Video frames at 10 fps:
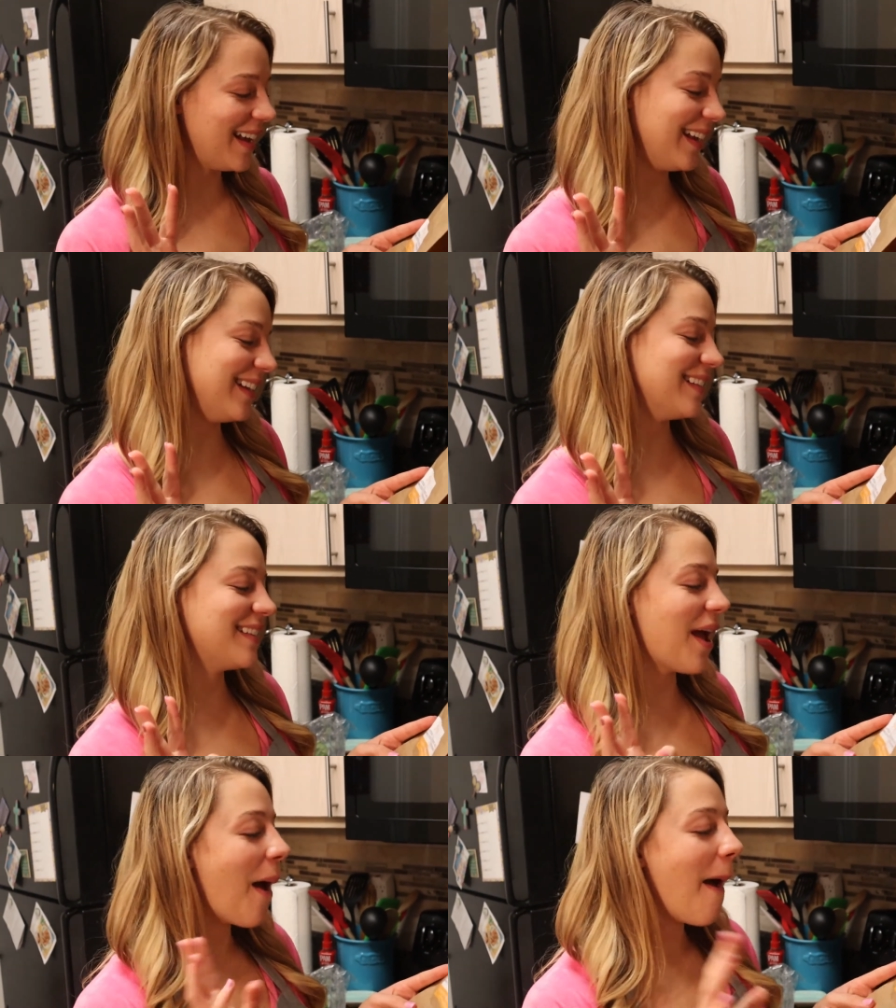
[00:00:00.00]
is
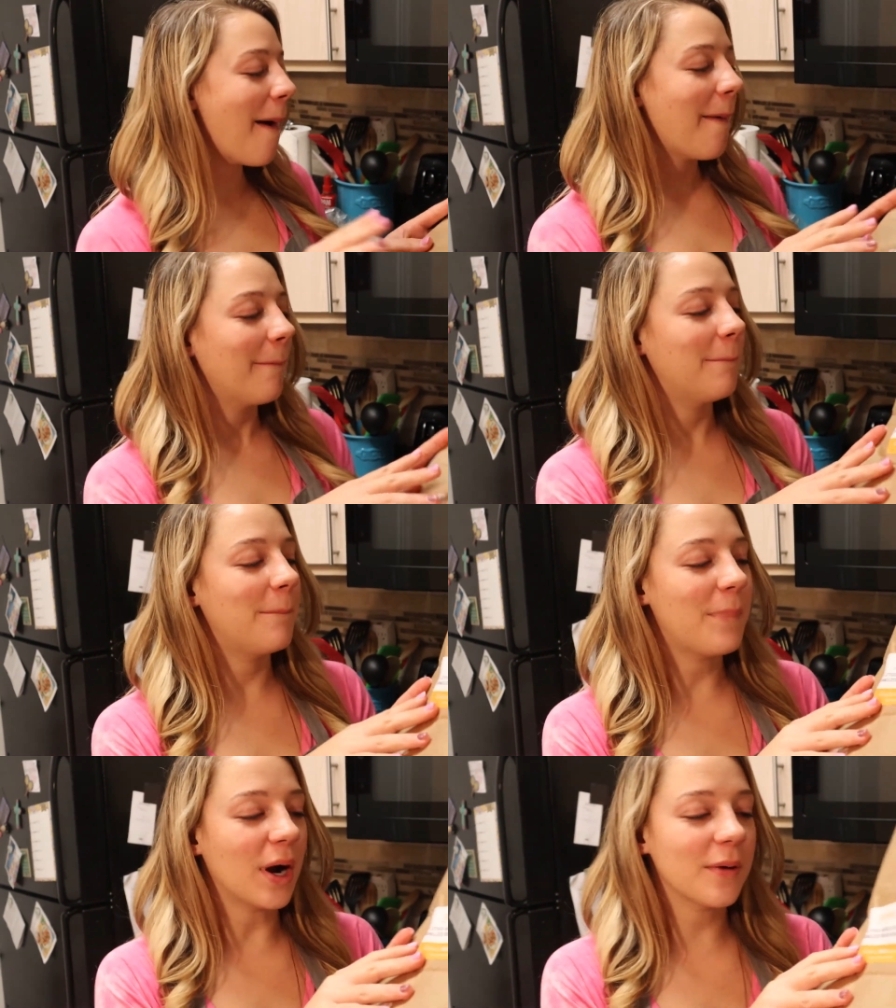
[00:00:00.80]

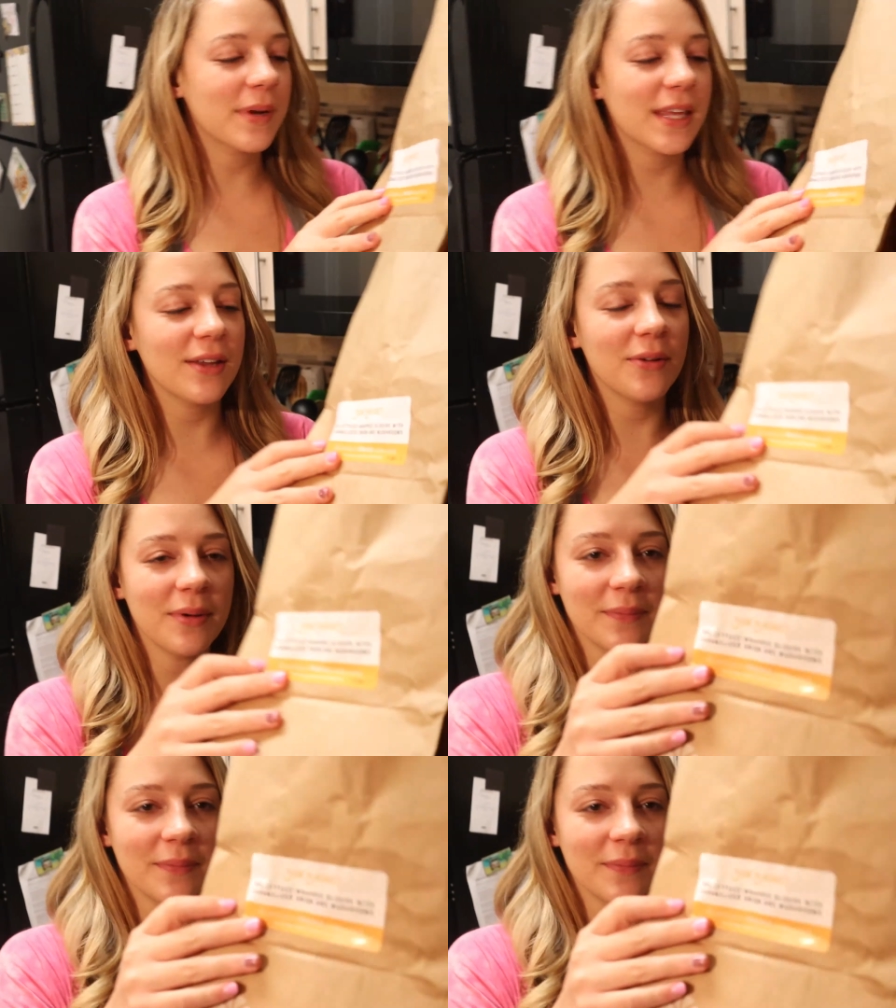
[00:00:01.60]
barbecue